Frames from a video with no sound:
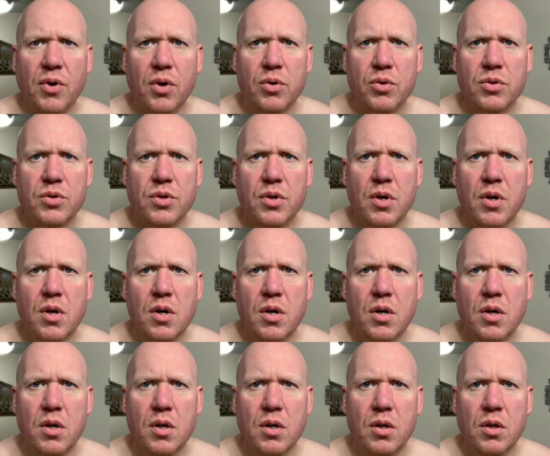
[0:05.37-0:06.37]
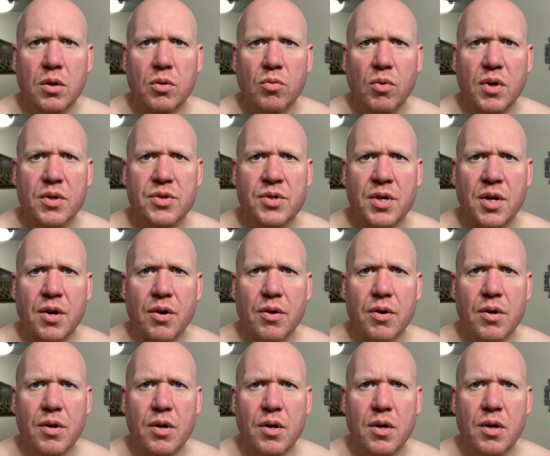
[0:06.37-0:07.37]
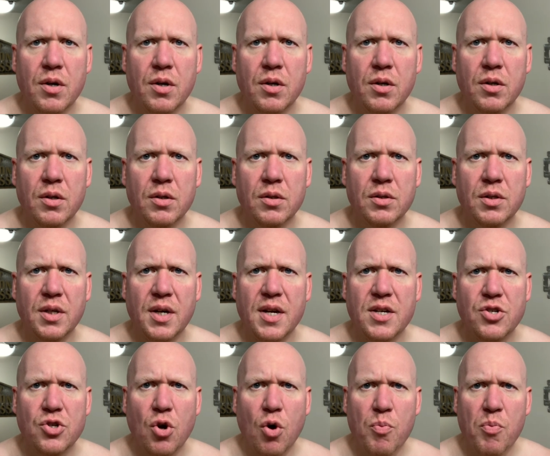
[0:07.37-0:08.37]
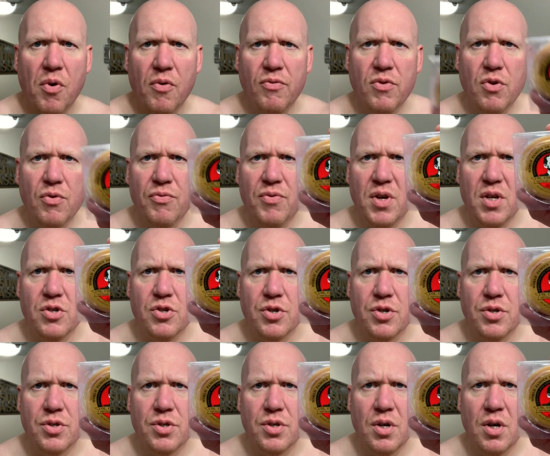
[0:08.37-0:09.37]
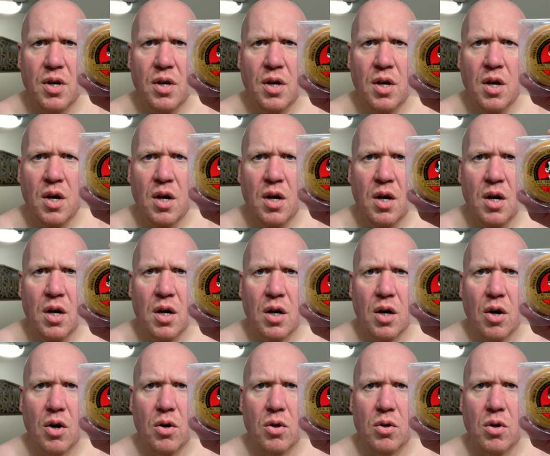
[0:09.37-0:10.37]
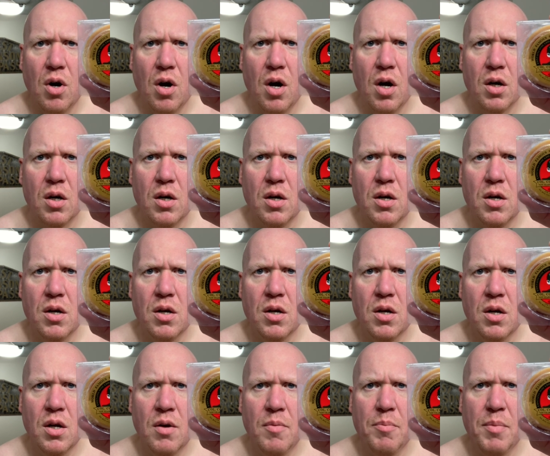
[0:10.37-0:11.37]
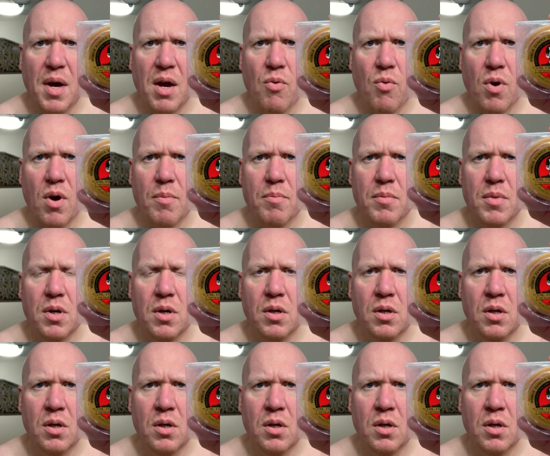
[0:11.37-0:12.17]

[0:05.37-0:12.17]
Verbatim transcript: folks? Ruds here. Today's soap review features Colonel Conk Bay Rum.